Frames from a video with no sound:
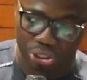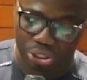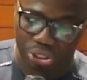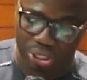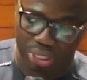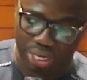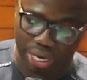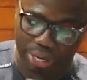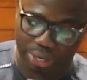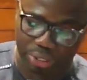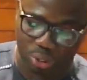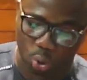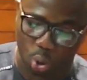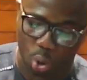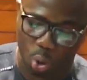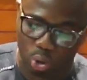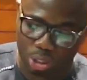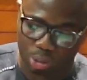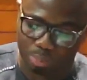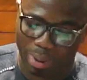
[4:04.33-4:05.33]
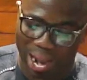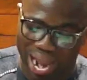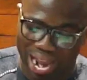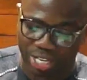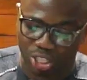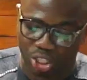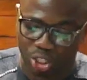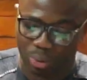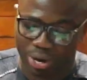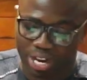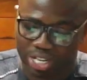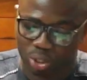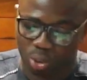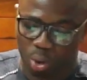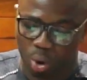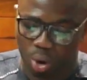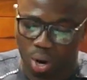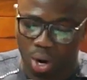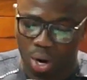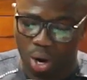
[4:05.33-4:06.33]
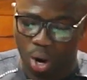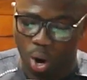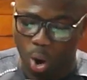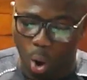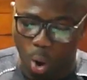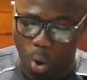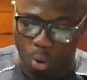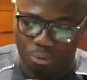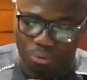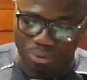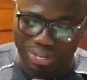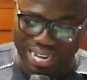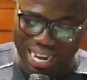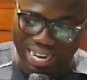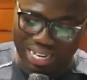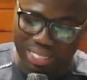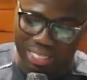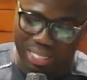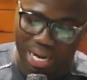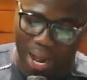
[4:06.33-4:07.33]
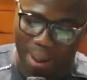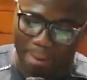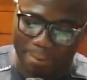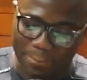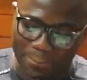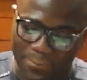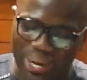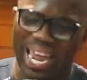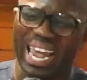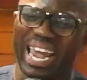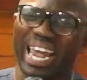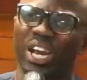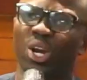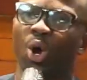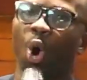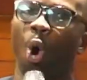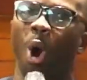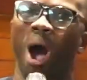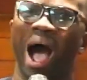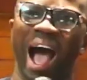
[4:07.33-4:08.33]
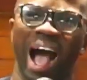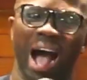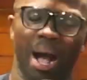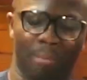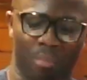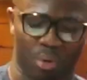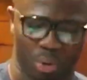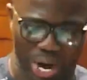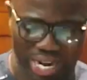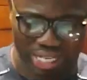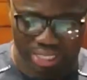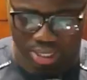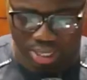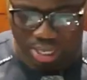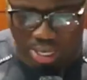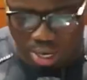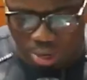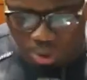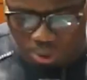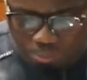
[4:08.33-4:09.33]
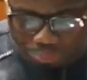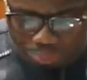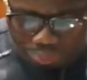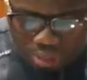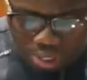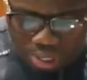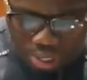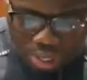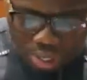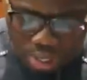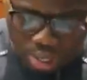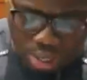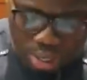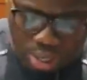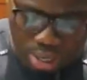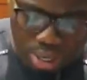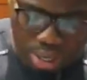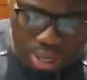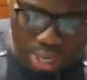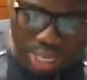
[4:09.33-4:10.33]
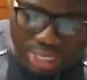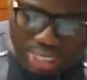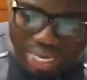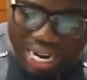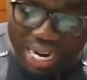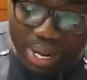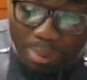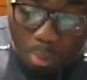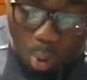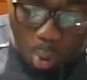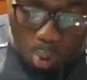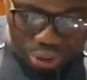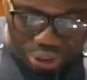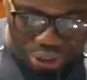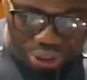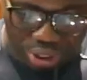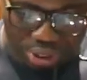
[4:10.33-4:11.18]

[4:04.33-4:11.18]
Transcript: that is caused by a threat of danger, pain, or harm. Write it down. It's an emotion,